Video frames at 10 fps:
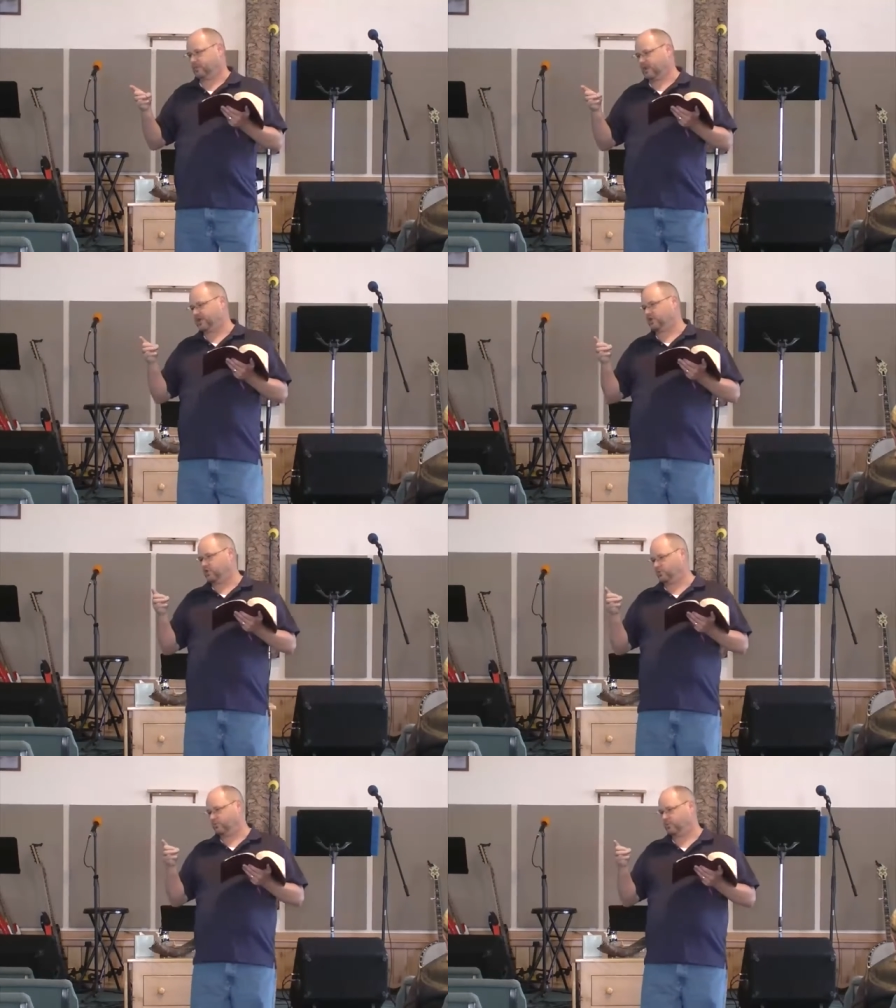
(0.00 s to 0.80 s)
in
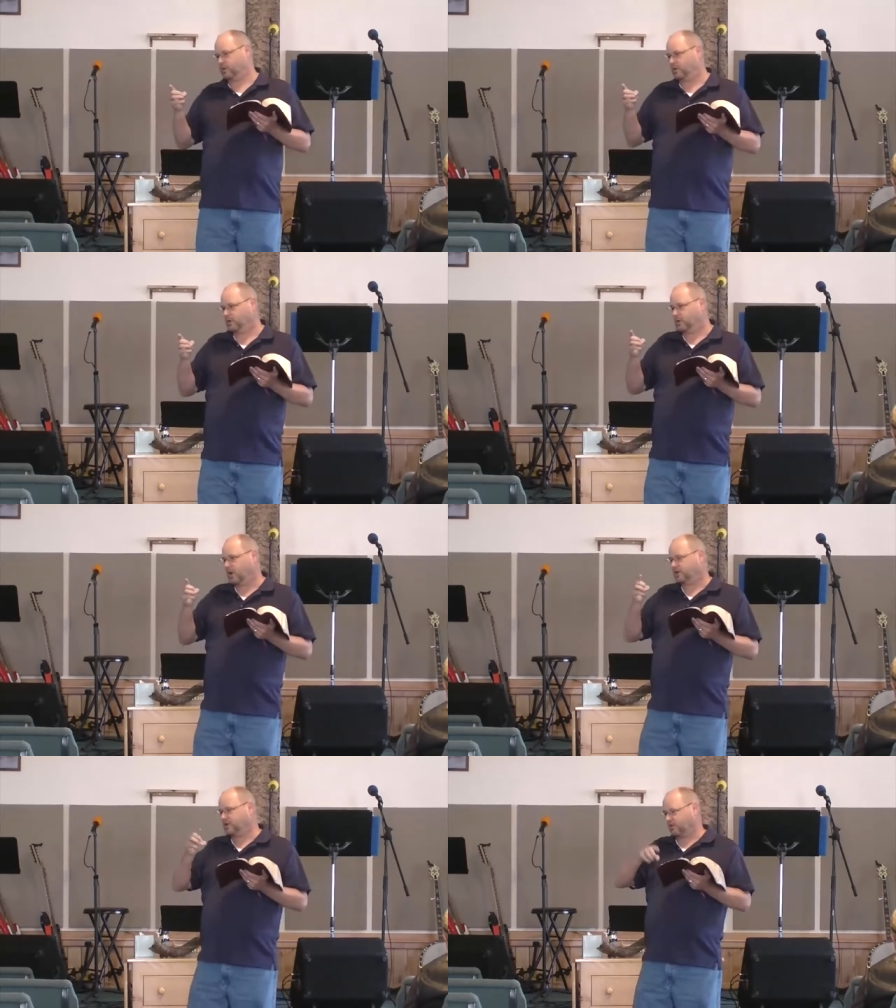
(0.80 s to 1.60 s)
you
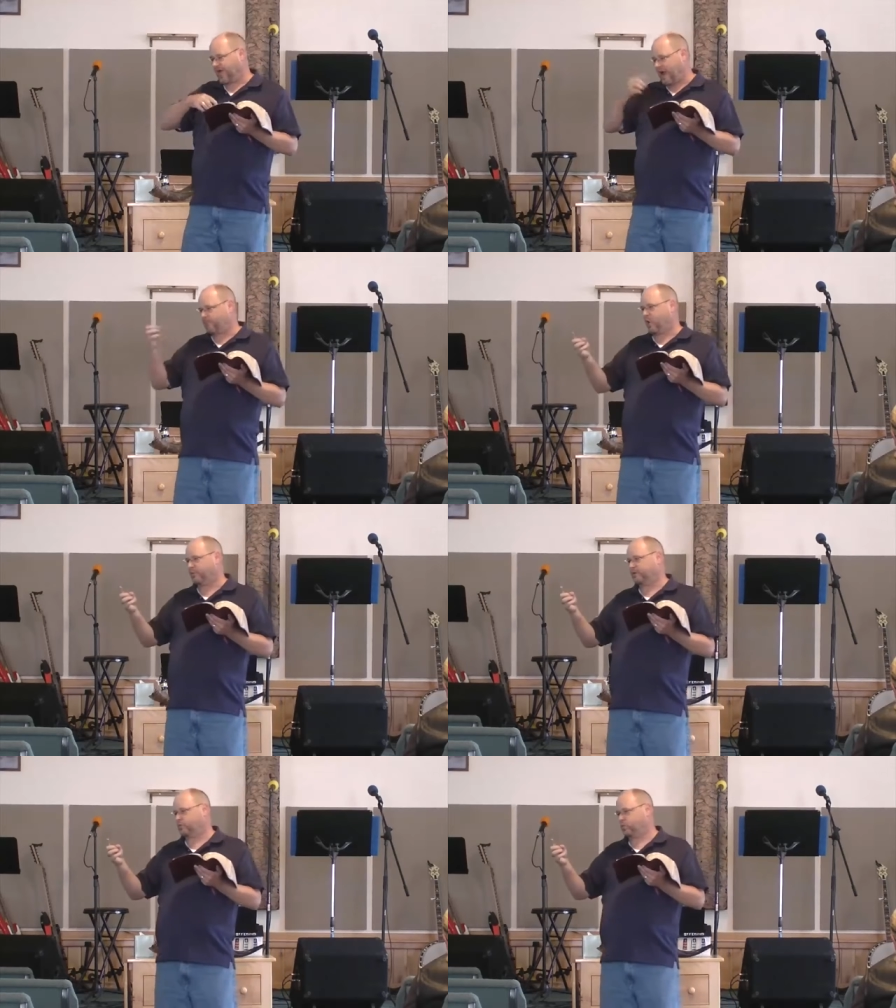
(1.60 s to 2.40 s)
until that
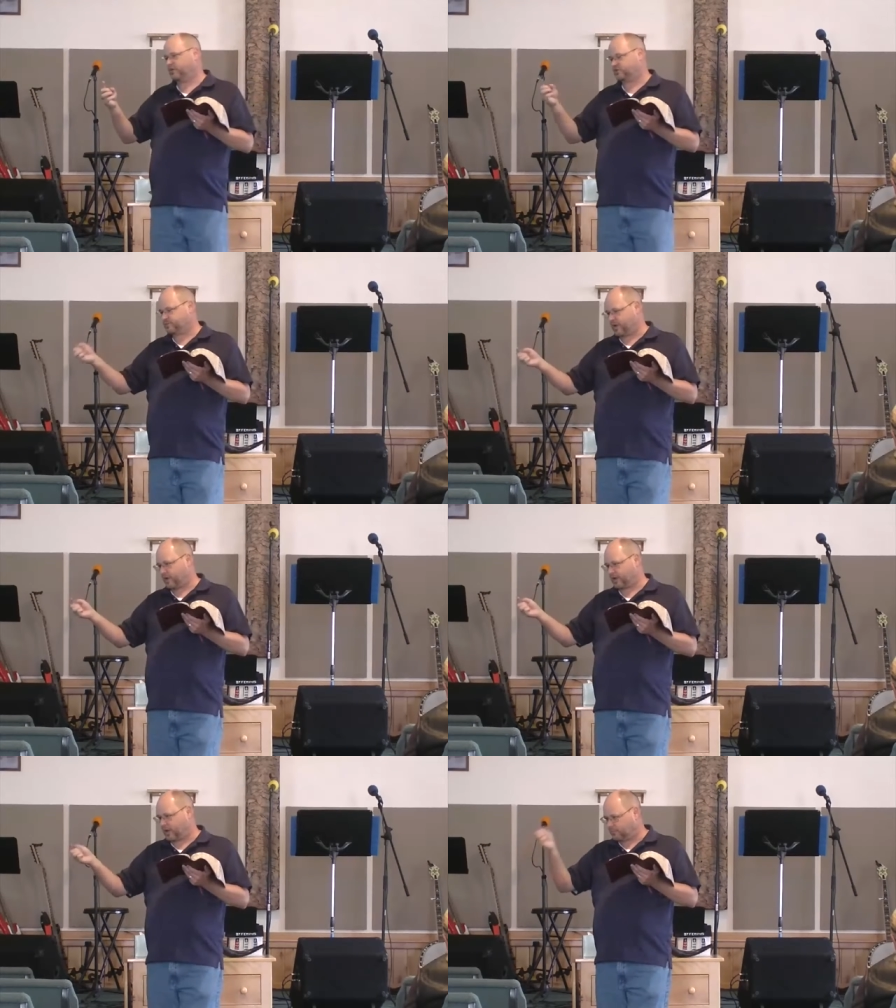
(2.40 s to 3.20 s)
moment when the
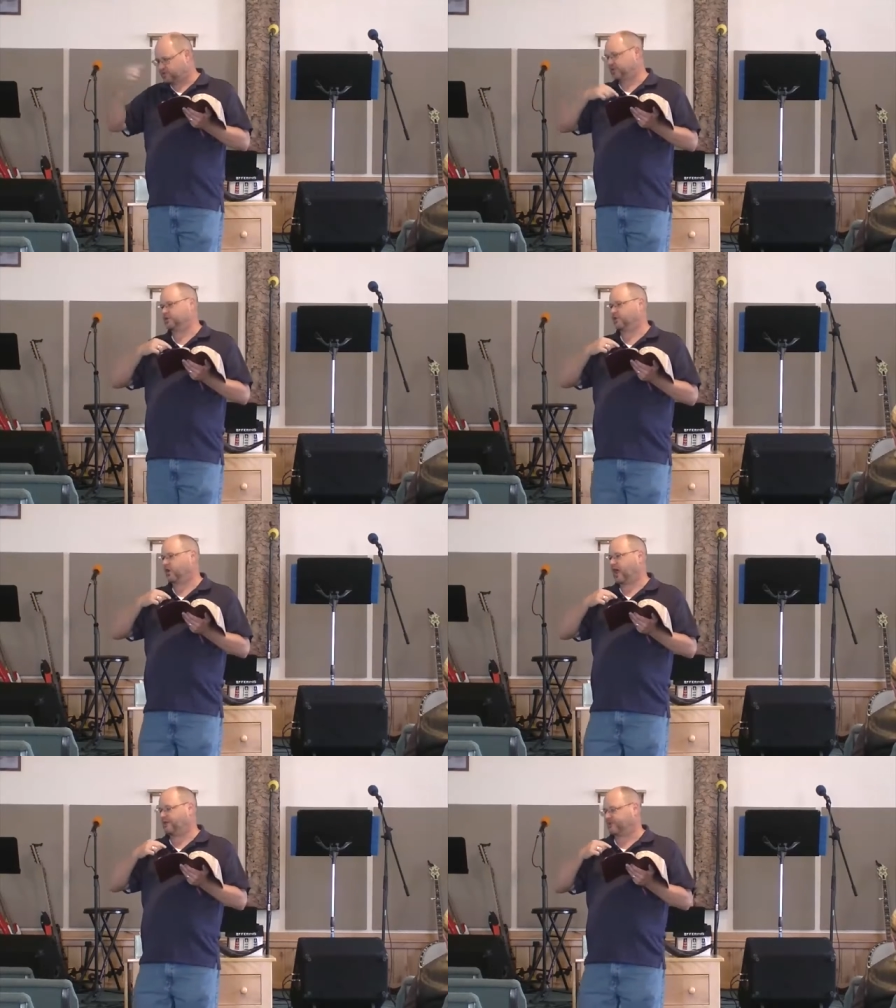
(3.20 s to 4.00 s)
Spirit comes into your
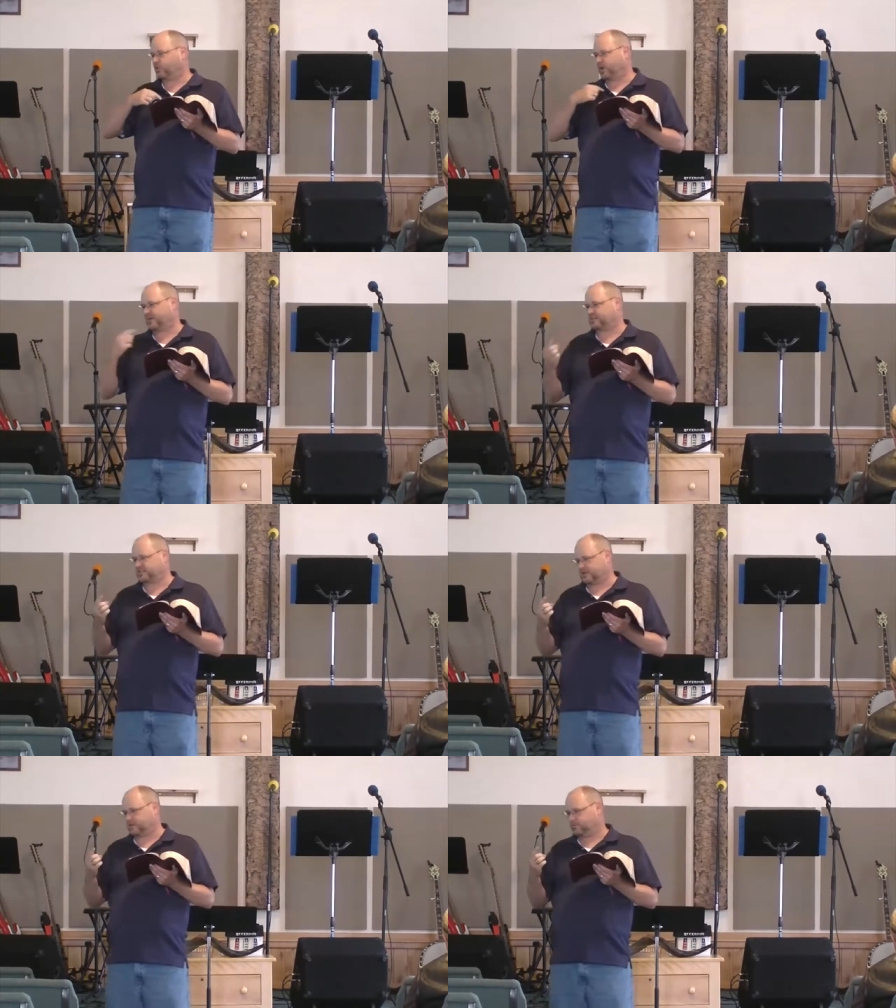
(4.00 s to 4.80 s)
life and
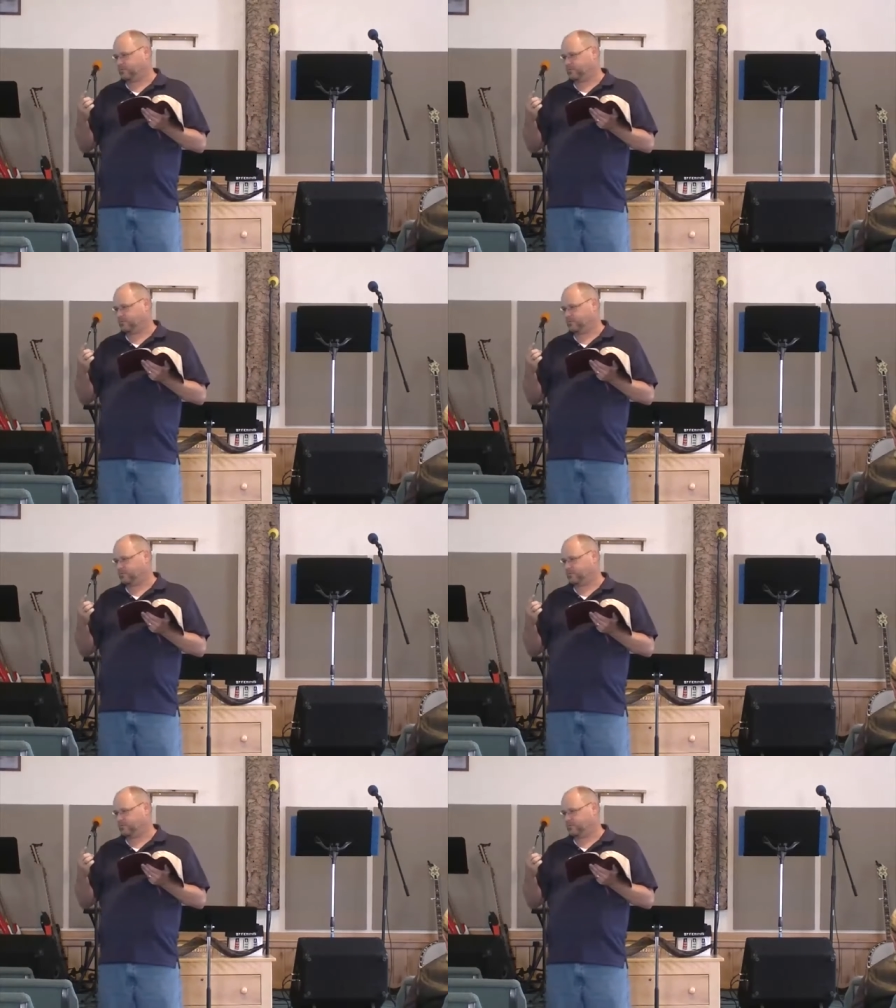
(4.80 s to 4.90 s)
quickens it.